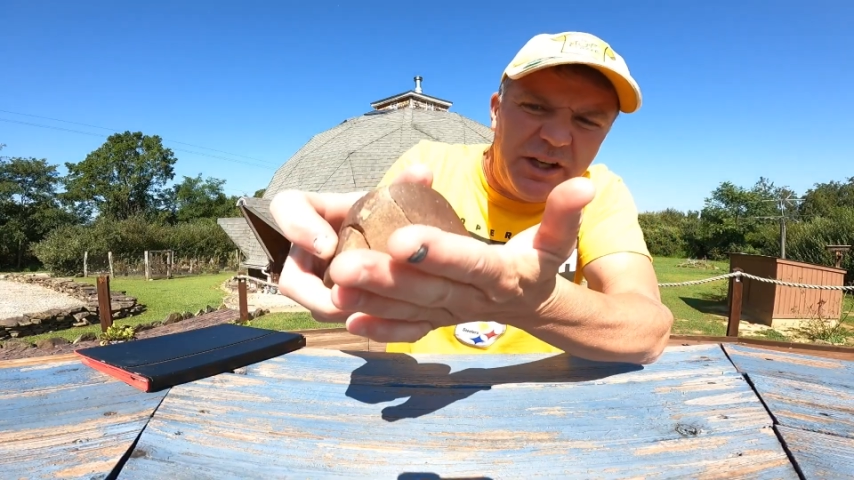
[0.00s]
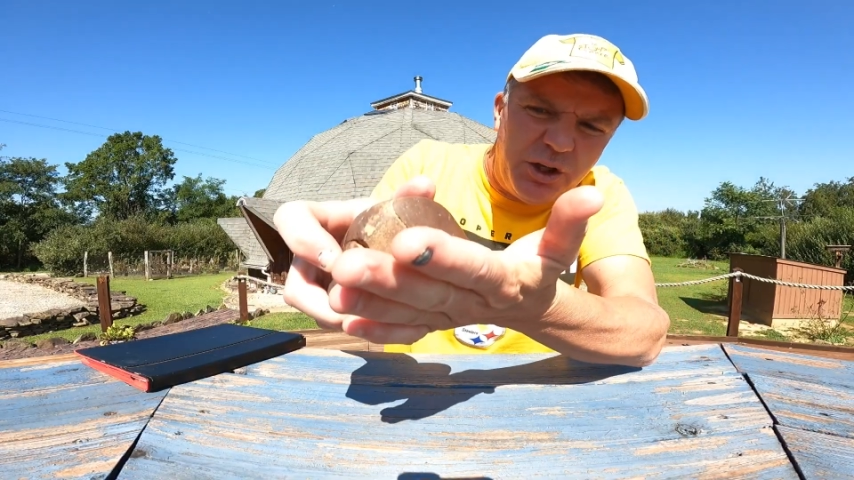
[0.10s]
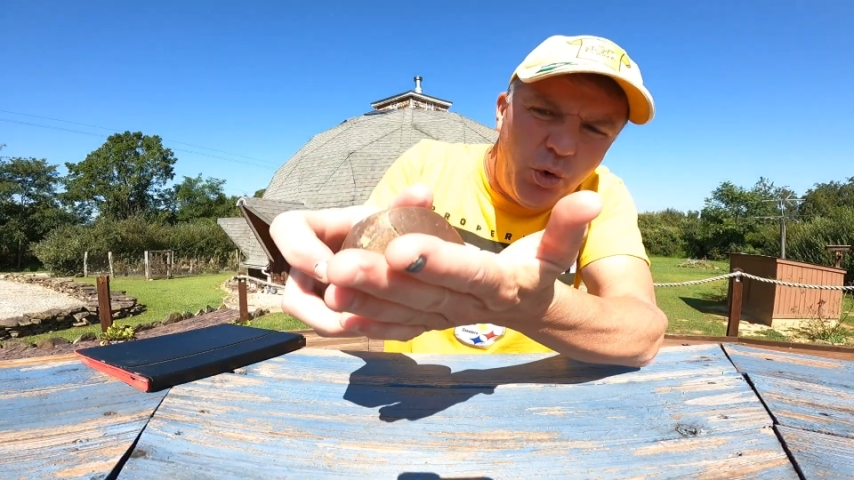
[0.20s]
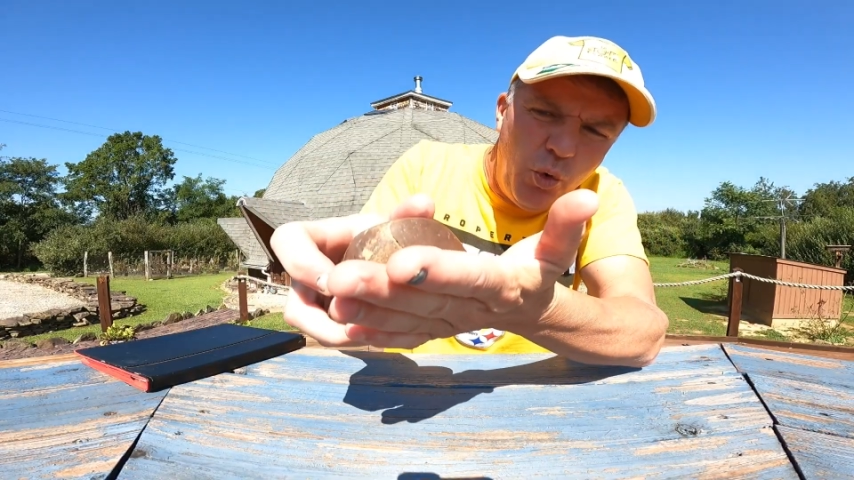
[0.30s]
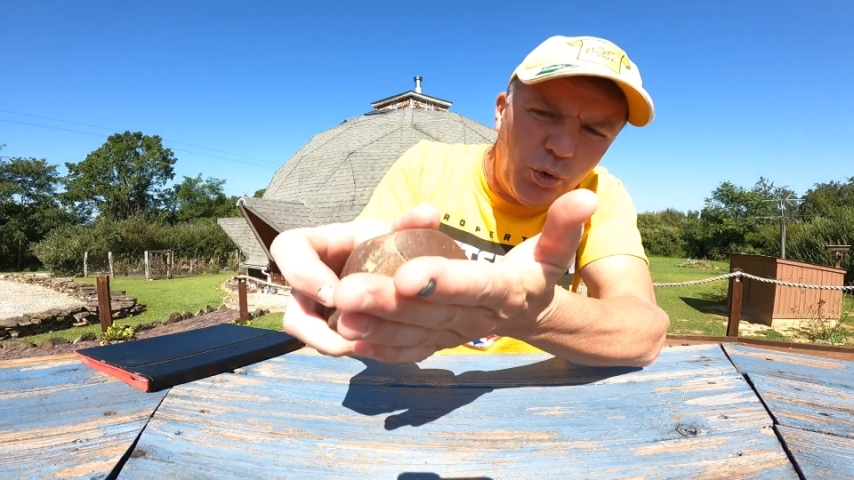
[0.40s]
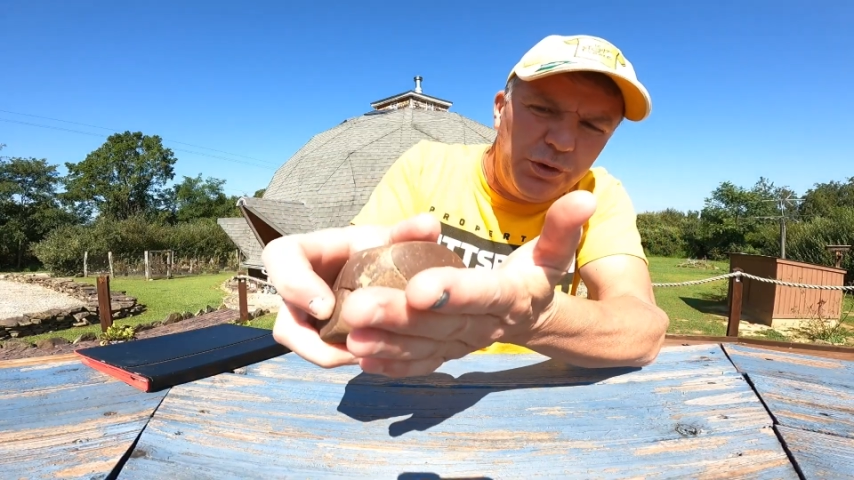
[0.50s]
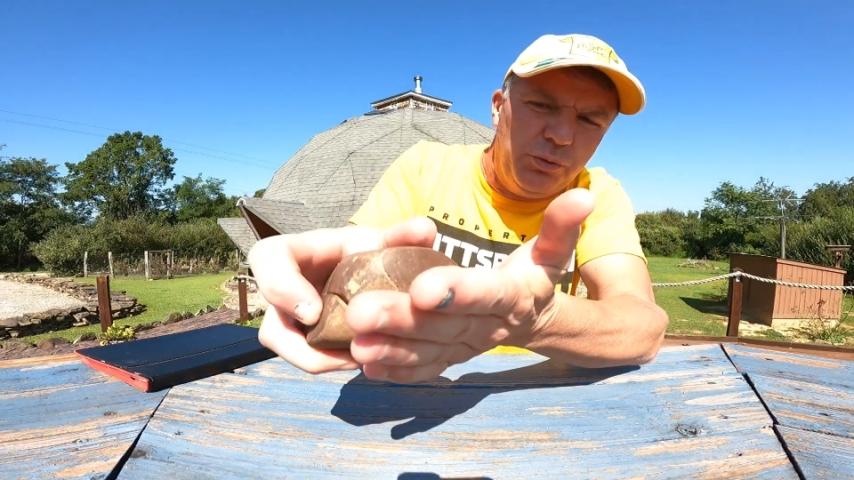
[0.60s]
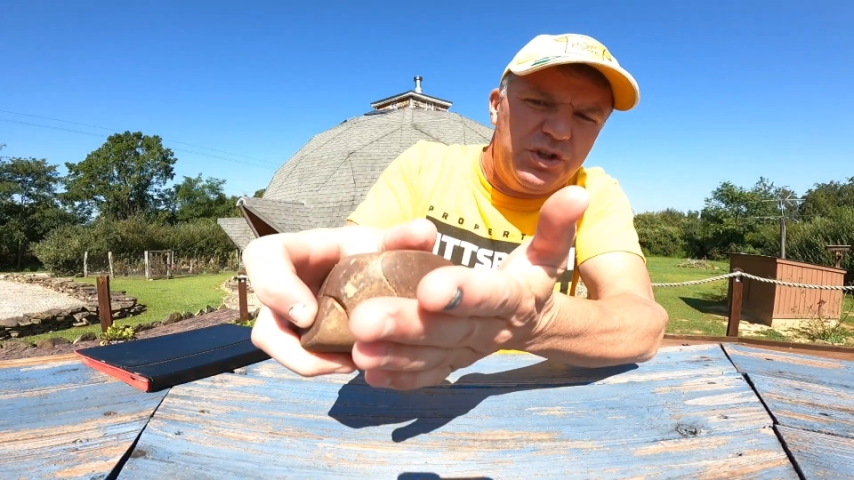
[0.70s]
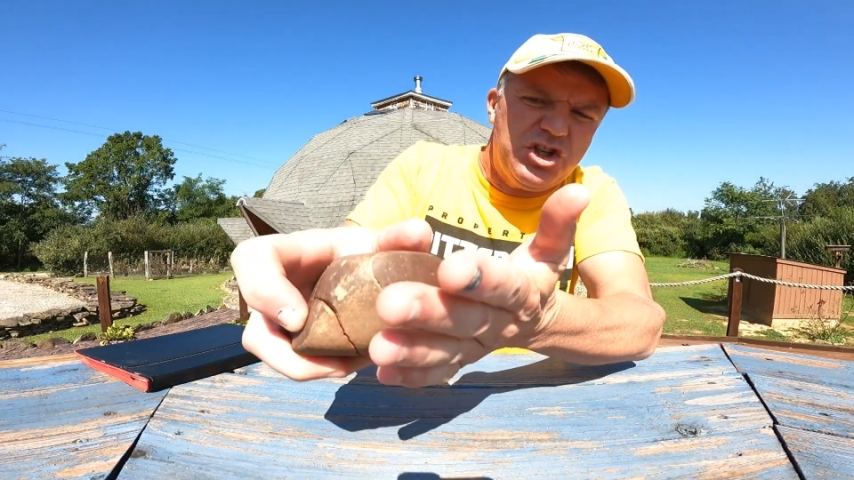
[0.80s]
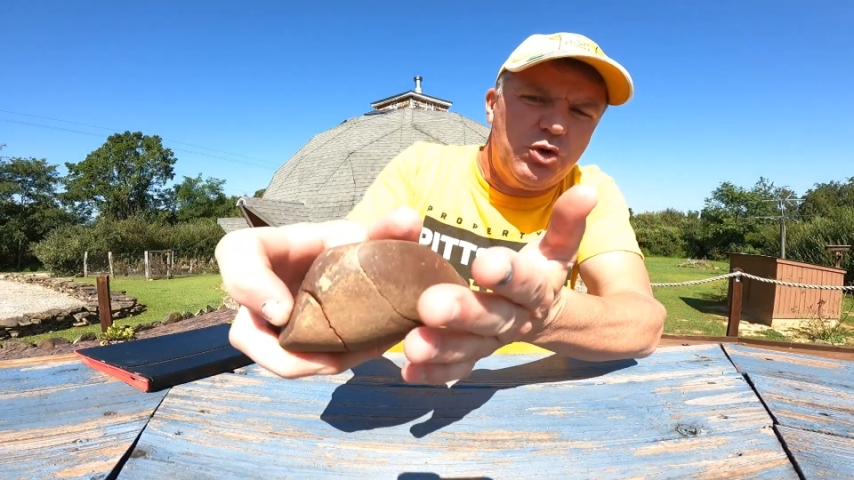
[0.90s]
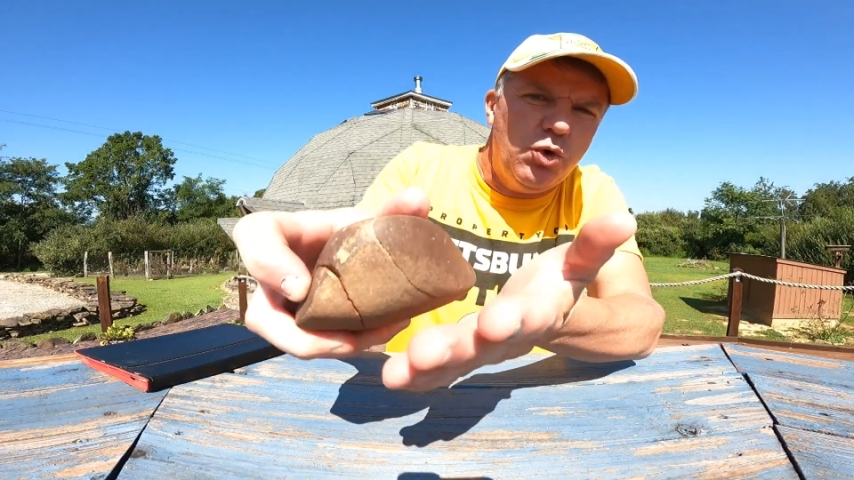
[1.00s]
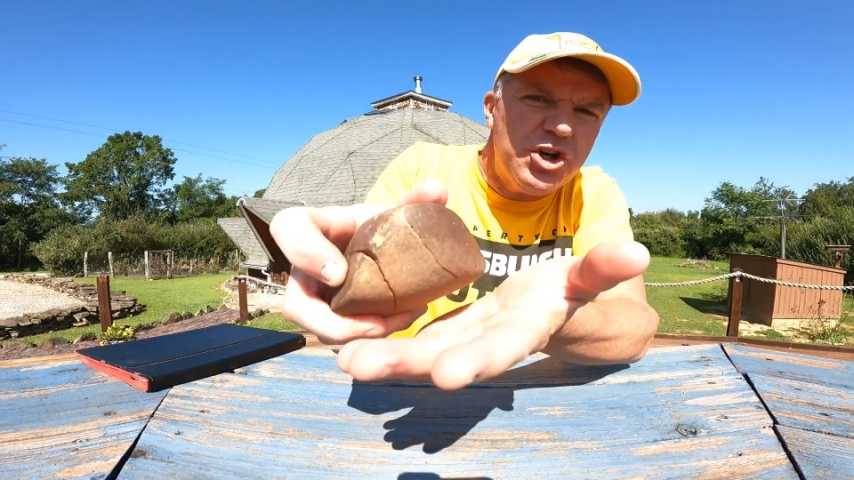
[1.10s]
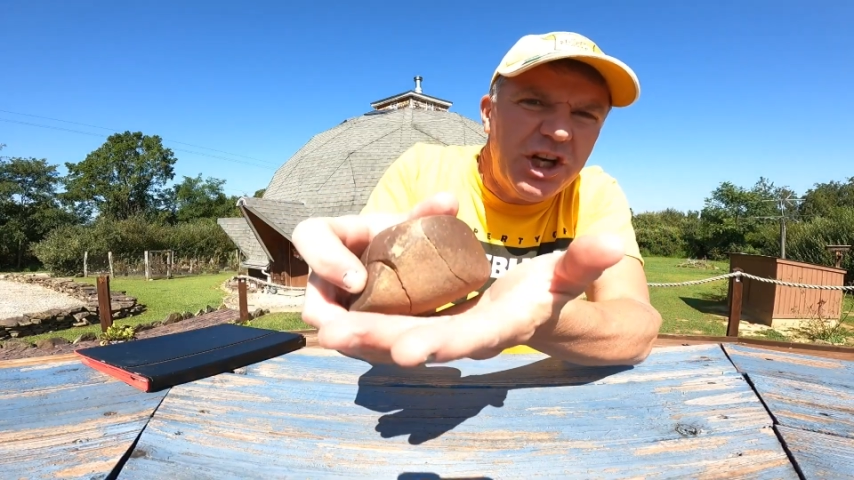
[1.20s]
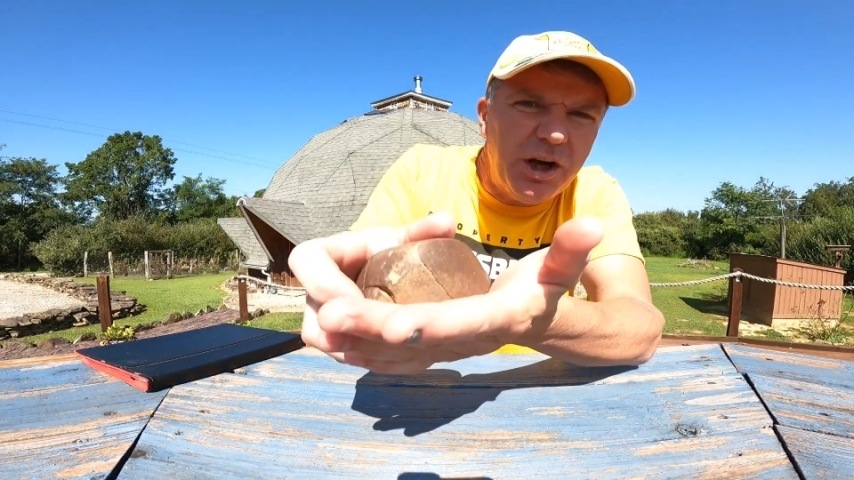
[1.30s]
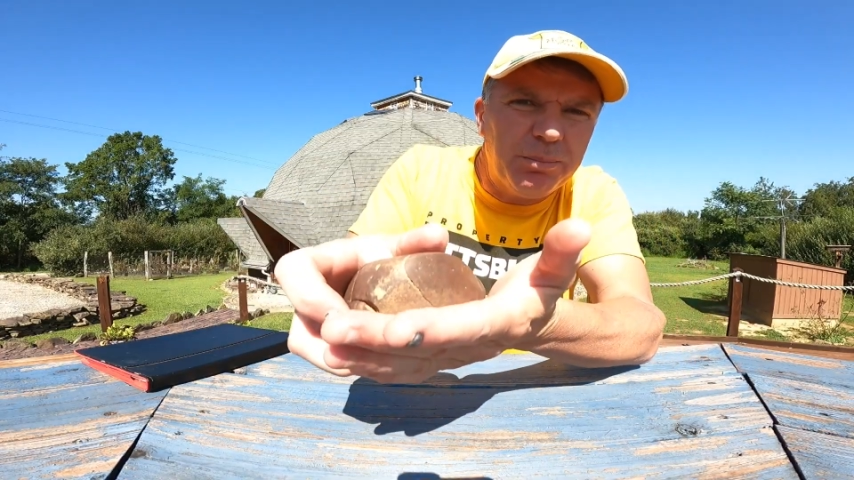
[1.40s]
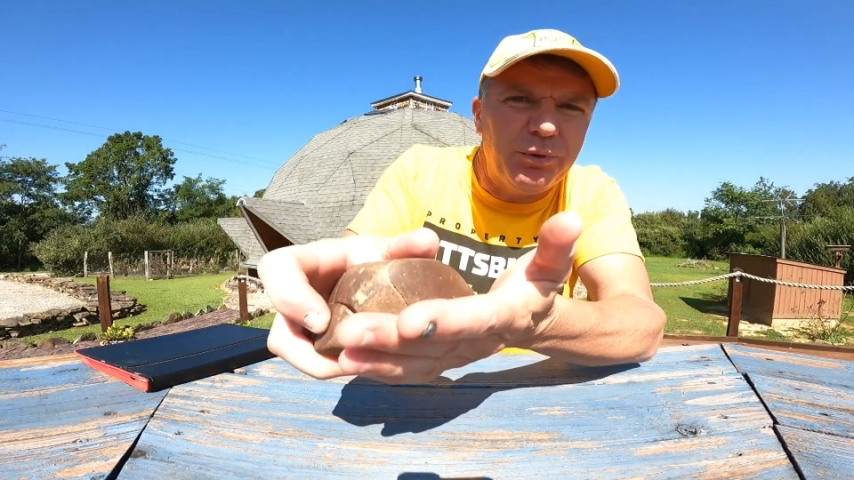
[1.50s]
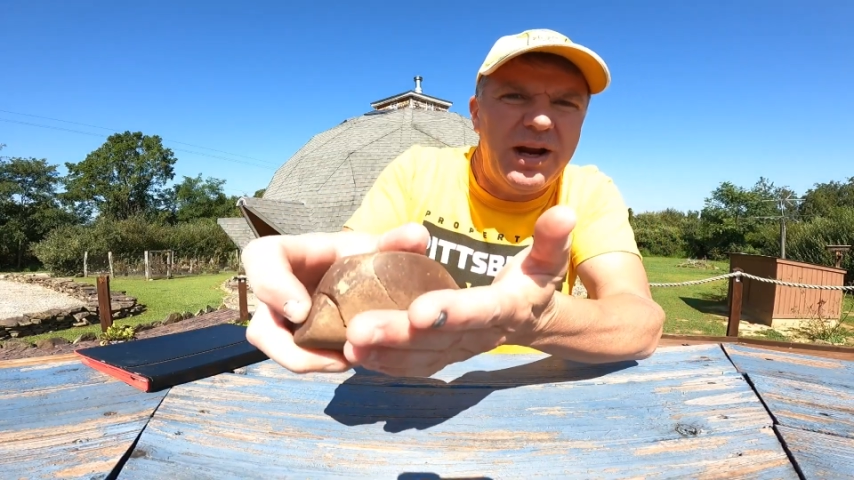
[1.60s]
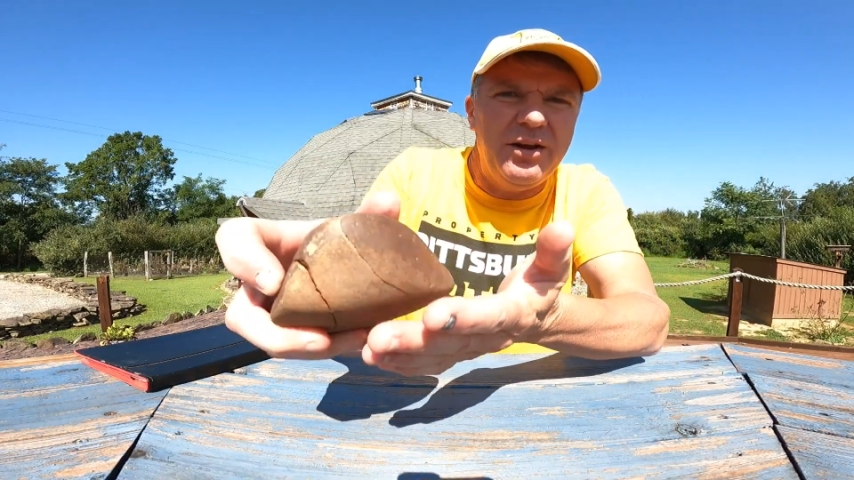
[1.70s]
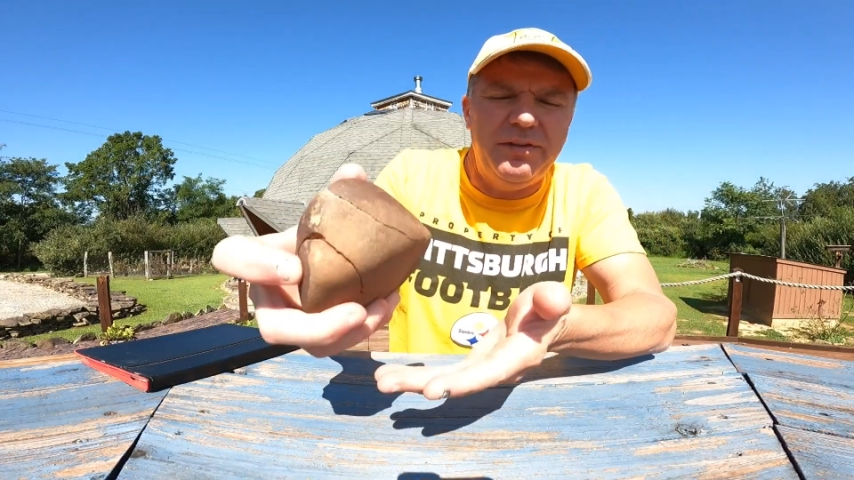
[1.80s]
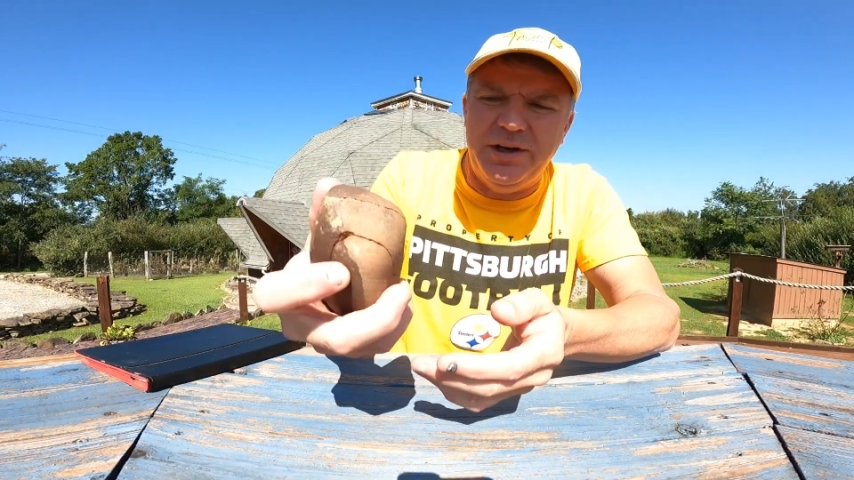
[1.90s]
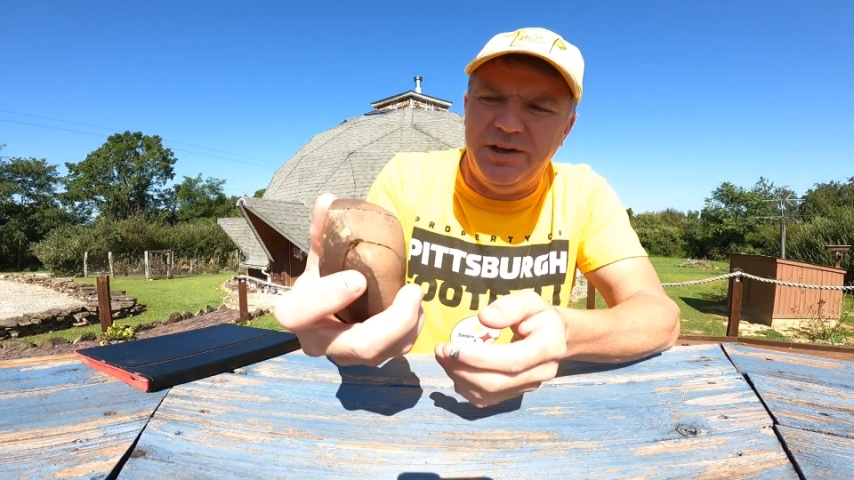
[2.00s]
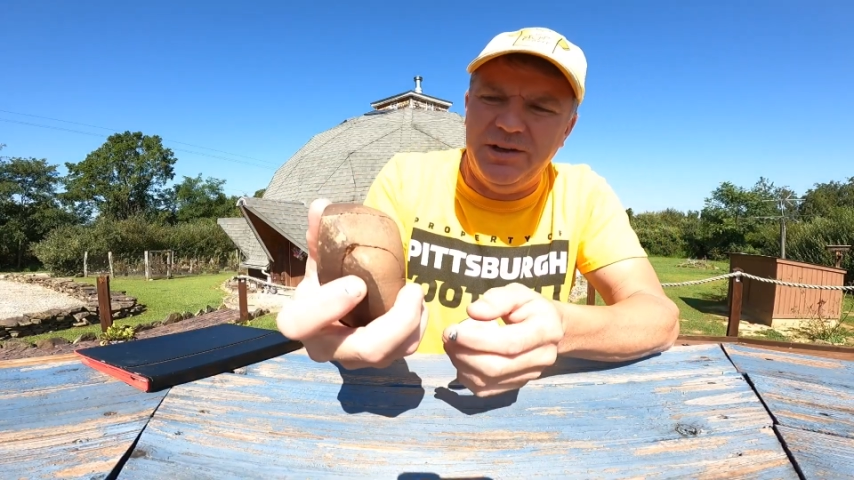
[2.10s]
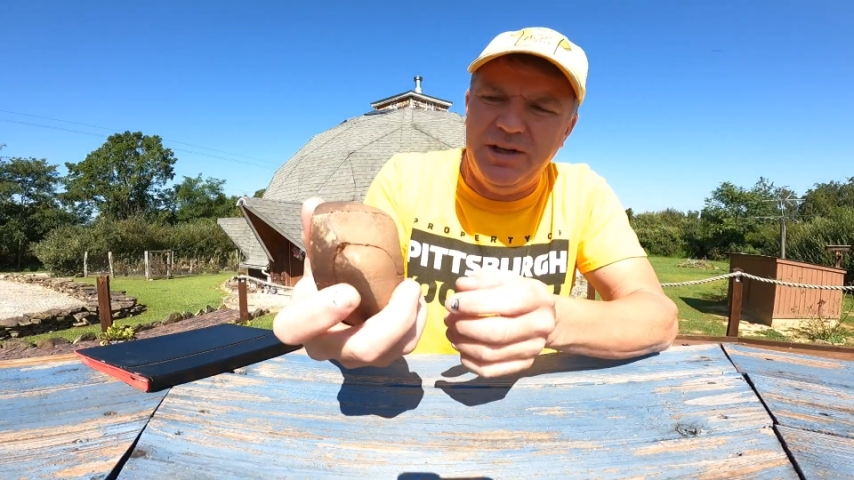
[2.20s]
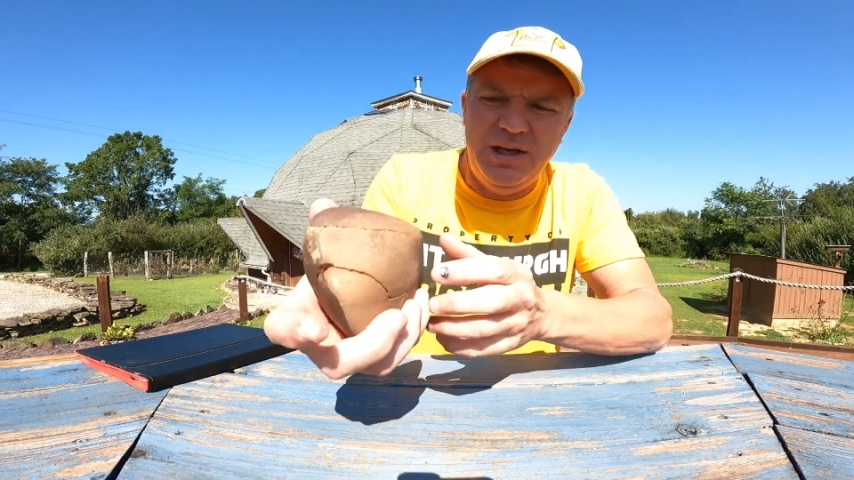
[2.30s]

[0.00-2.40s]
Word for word: like corn was squishing up around there.